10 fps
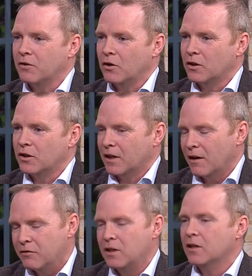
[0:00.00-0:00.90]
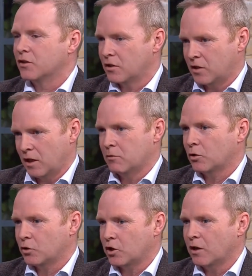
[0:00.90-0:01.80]
for us. Every year there's a team
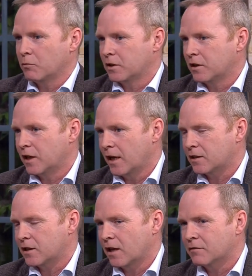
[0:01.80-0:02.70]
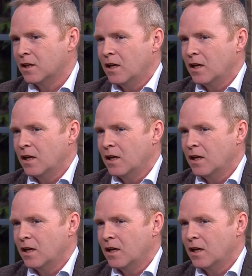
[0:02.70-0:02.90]
associated with the day itself.